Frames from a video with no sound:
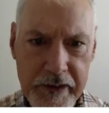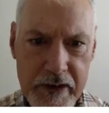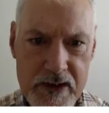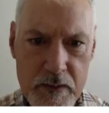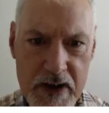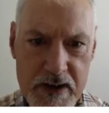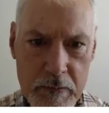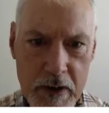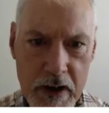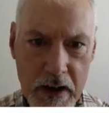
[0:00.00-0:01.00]
That's a
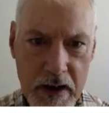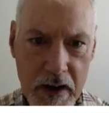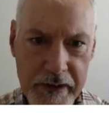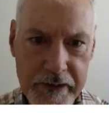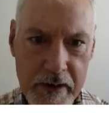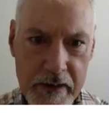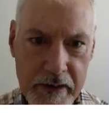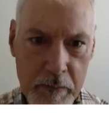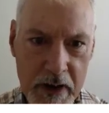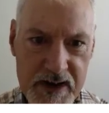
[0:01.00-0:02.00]
situation where our
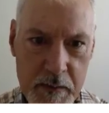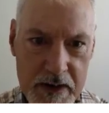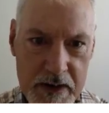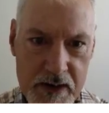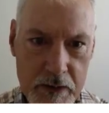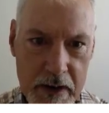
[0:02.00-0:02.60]
constant is much,